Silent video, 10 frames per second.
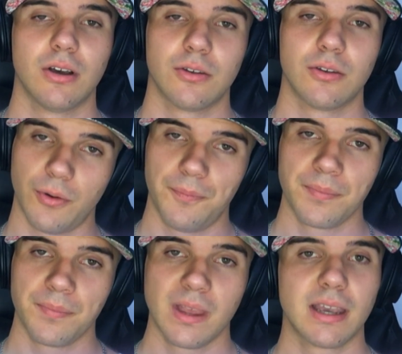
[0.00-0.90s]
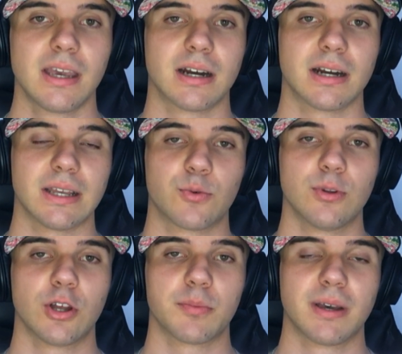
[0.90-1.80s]
So here it
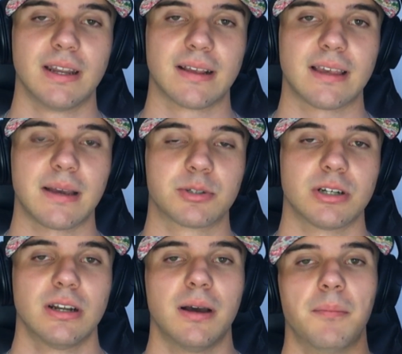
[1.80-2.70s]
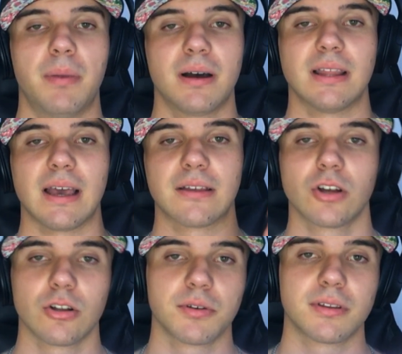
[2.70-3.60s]
will not be an exception, but as
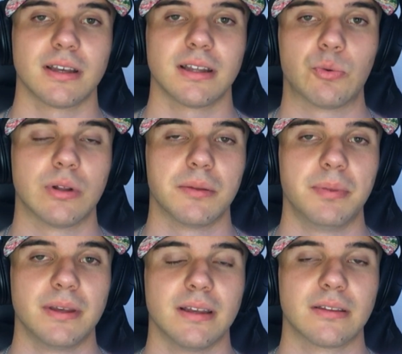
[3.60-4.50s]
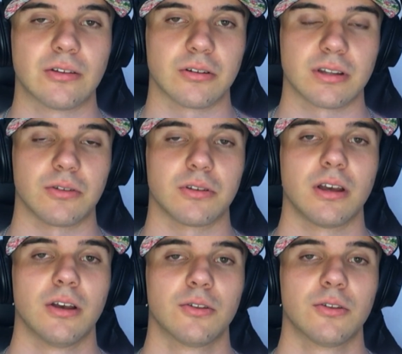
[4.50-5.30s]
always, it will be sold out.